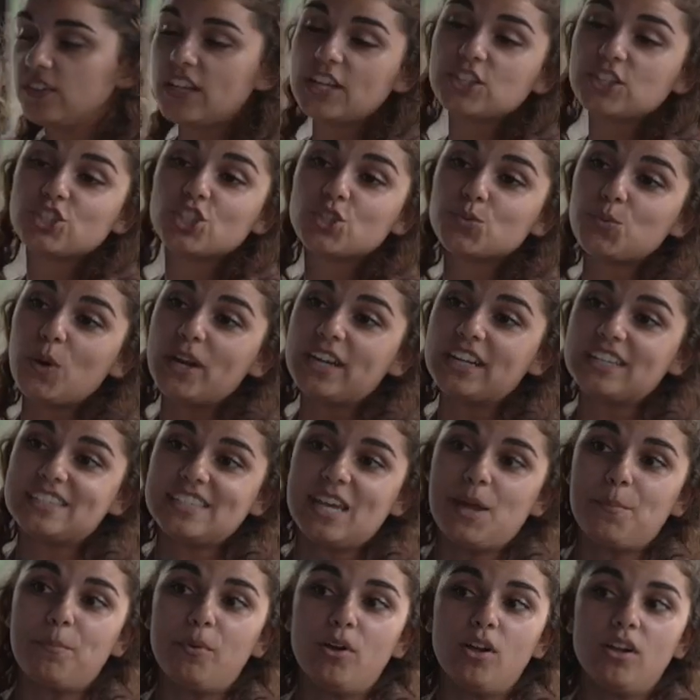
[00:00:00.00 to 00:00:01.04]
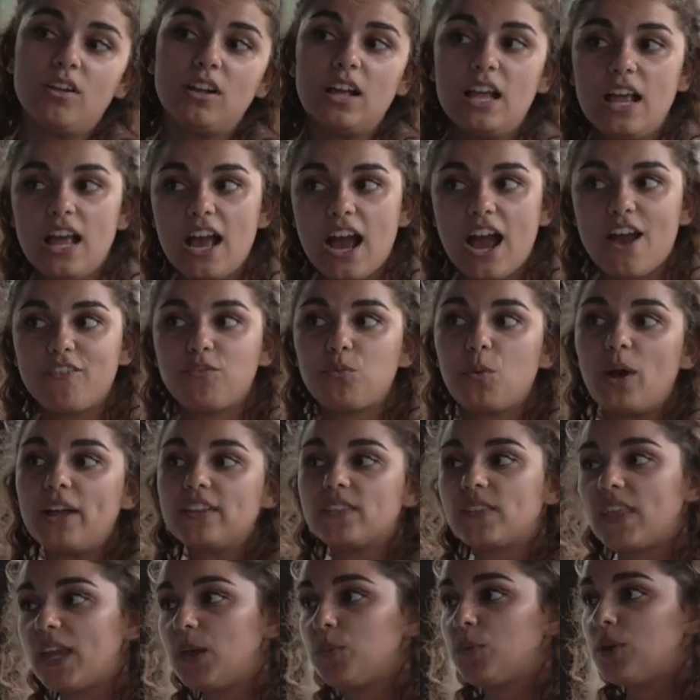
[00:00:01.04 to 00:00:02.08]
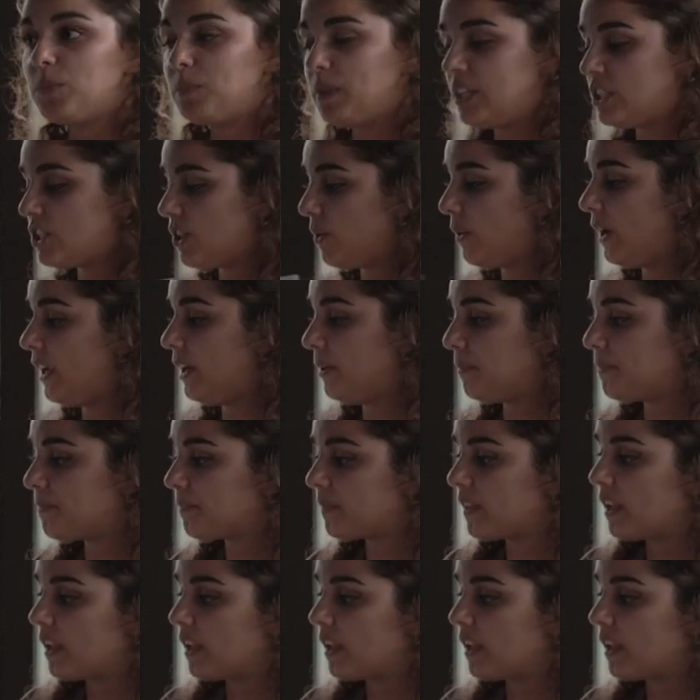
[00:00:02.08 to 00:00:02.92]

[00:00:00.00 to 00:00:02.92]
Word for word: That's just one example of what they would be doing.